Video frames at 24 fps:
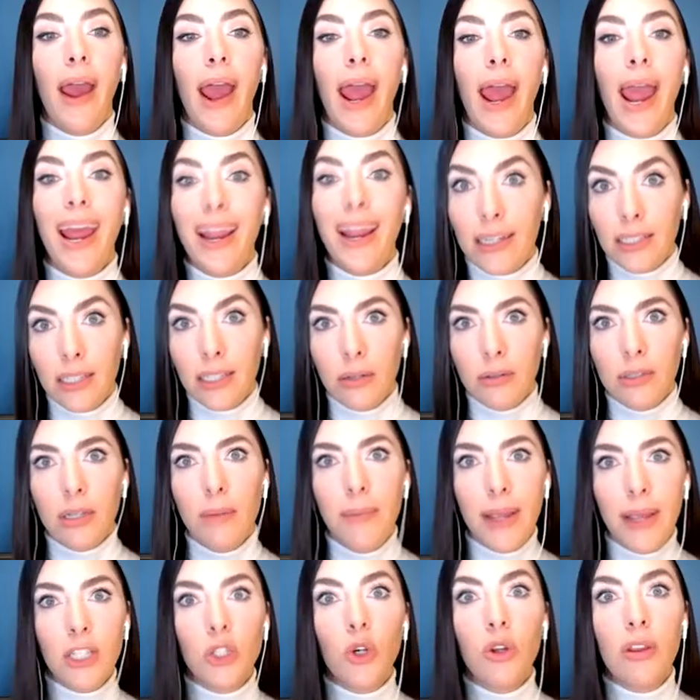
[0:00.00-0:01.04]
and to make
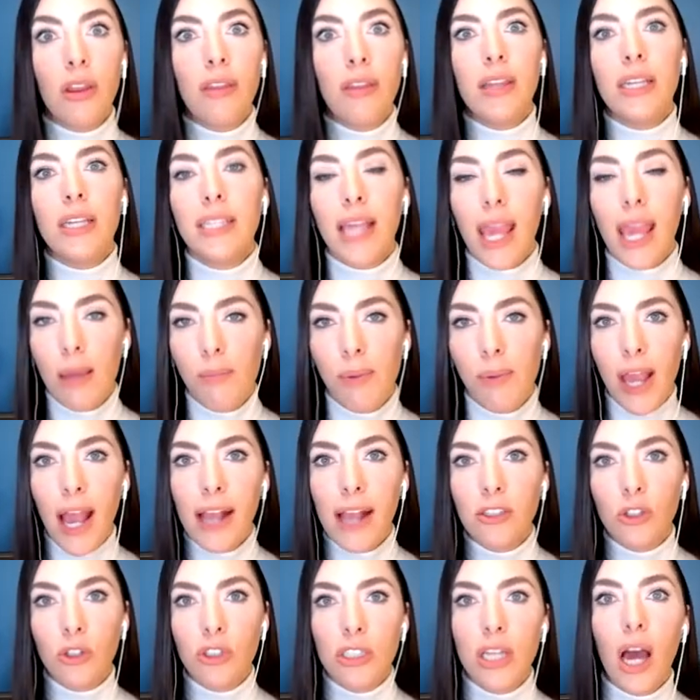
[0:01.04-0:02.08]
sure that these K P Is
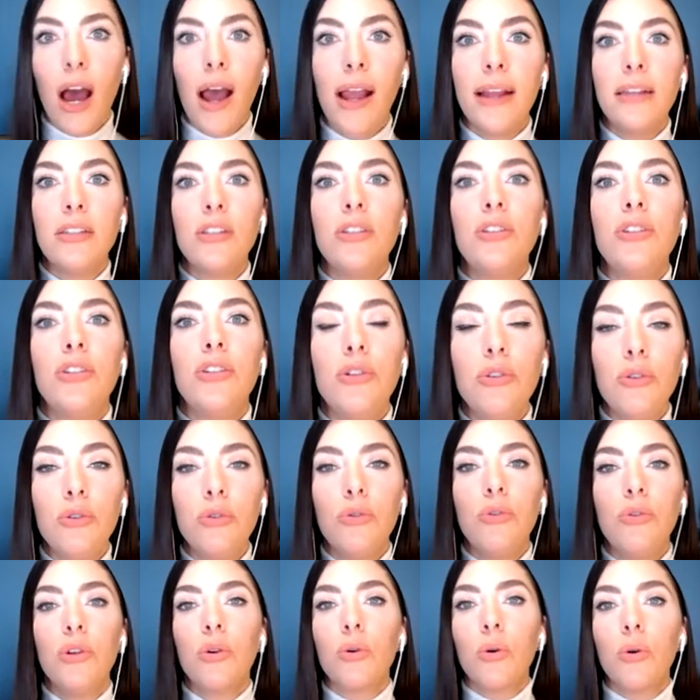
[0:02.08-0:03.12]
are tied to
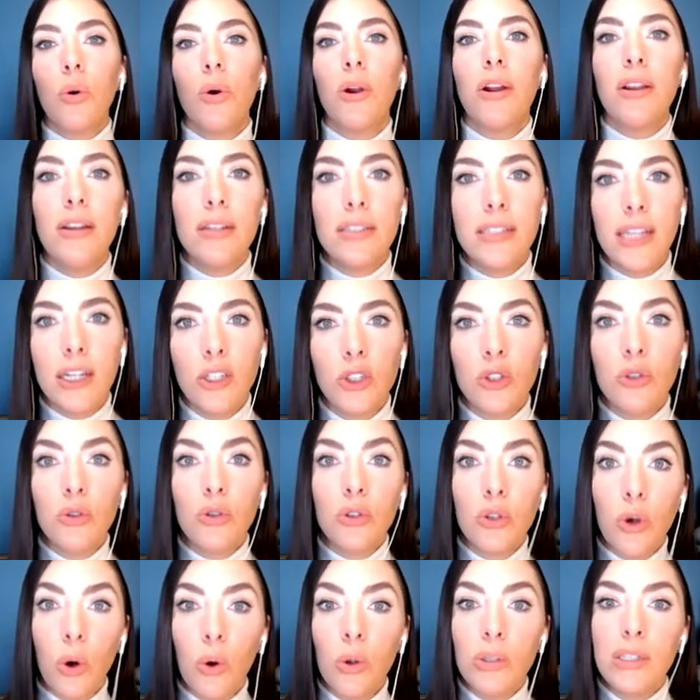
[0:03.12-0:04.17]
your organizational
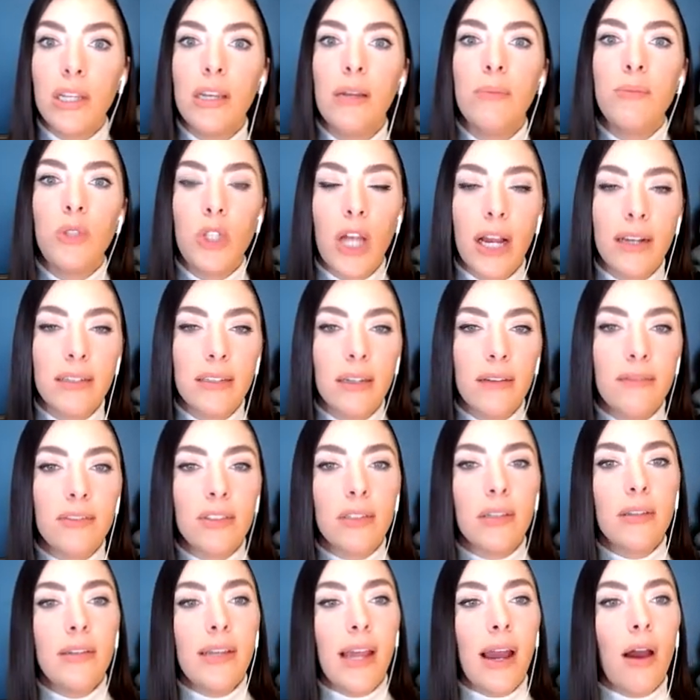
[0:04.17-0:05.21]
goals and objectives.
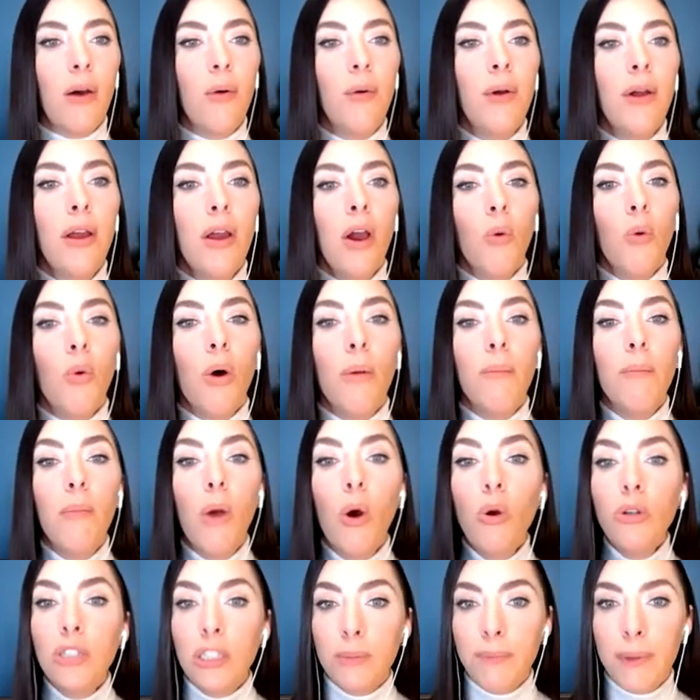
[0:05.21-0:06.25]
Now, what
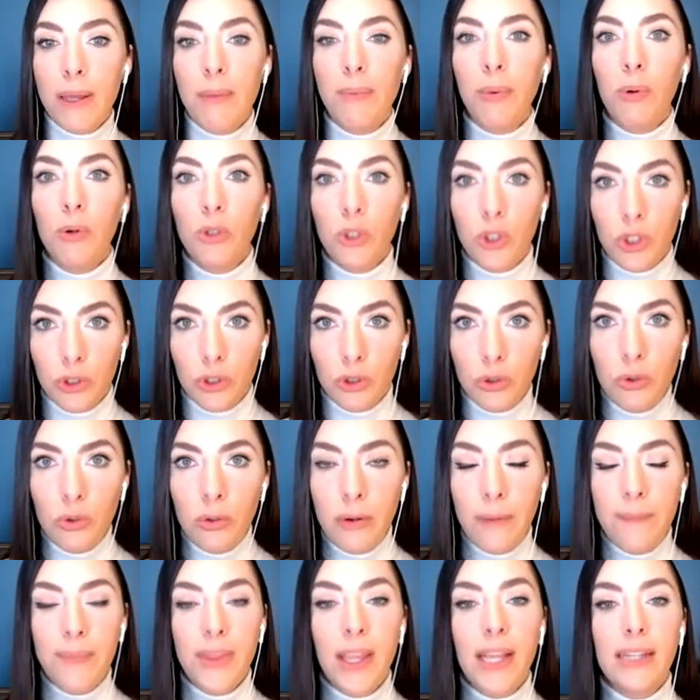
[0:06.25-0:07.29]
most people do
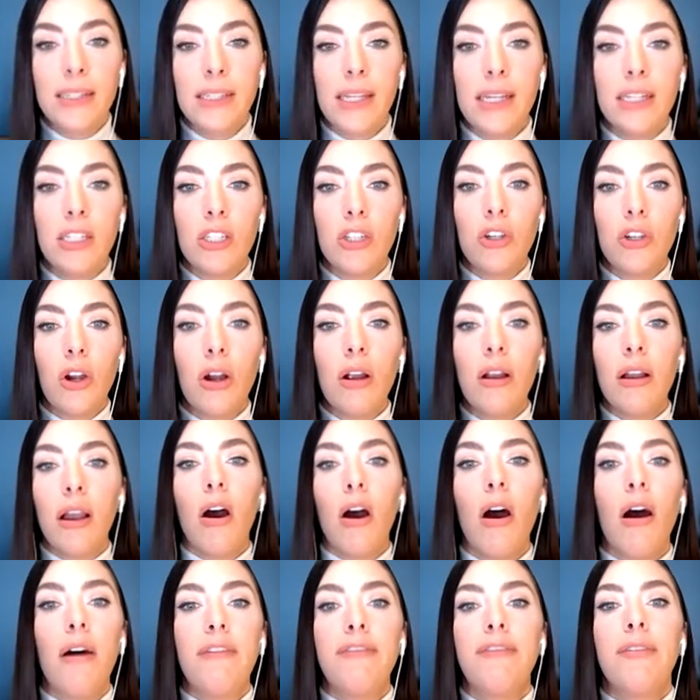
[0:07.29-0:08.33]
is they start
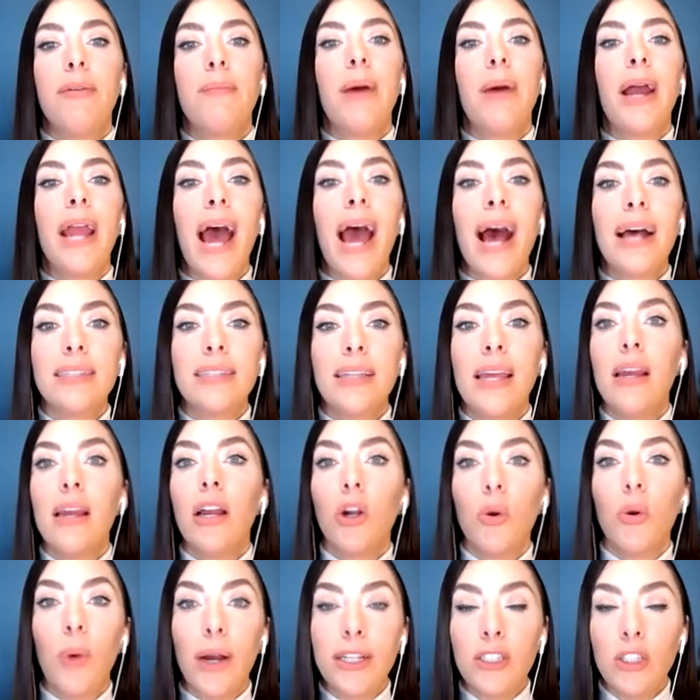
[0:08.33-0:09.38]
off by asking a
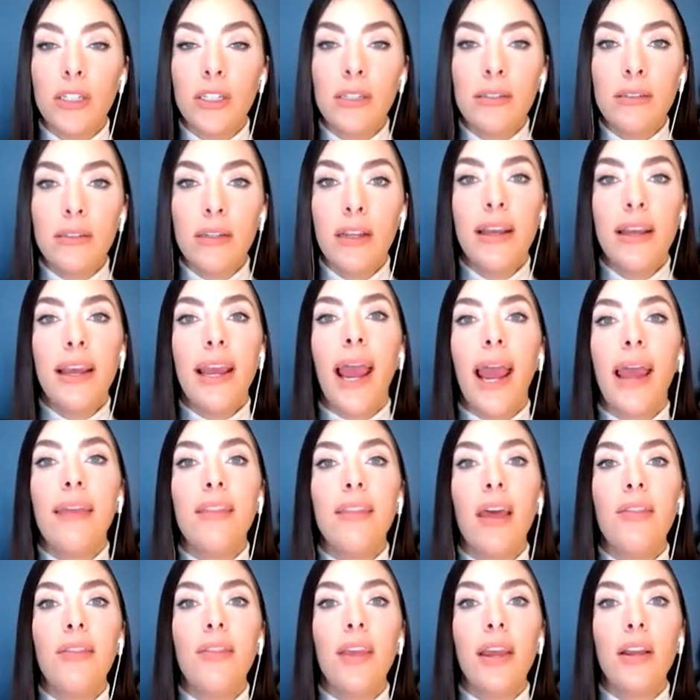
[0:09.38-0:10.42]
question, and then
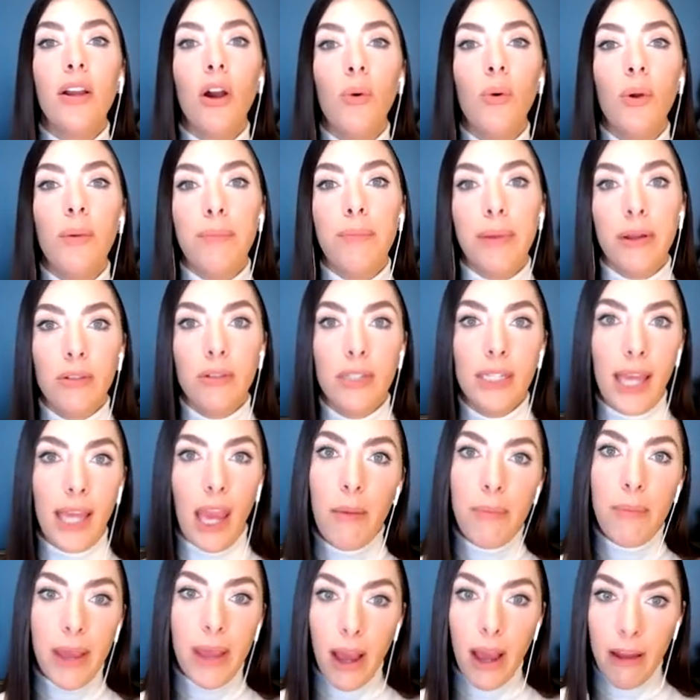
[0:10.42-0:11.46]
they go and build a K
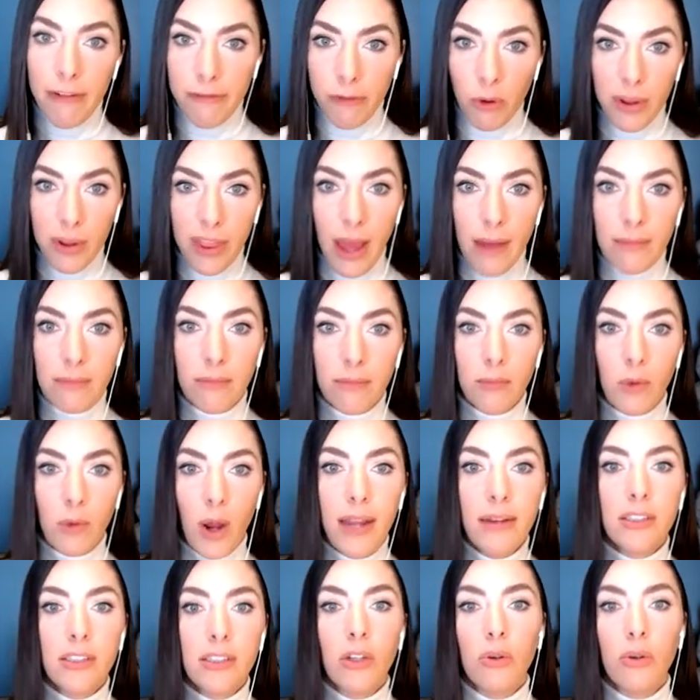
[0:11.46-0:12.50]
P I for that, right?
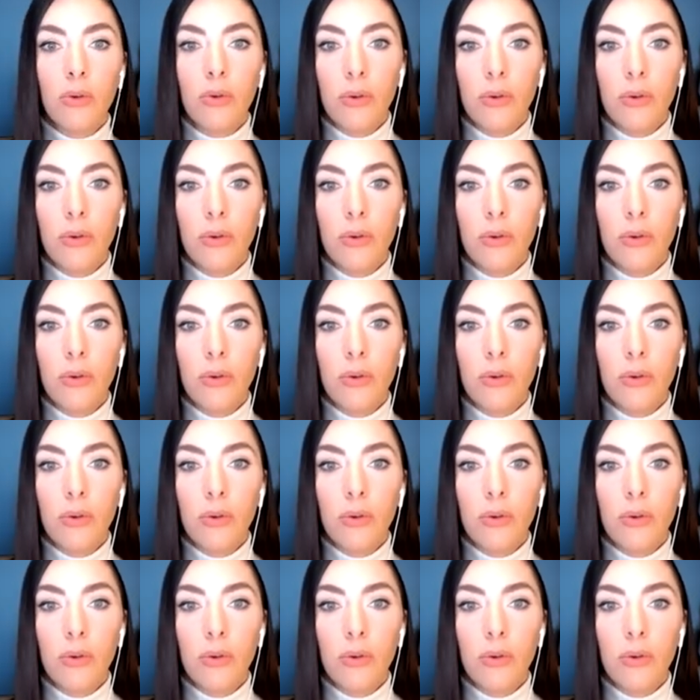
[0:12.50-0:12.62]
So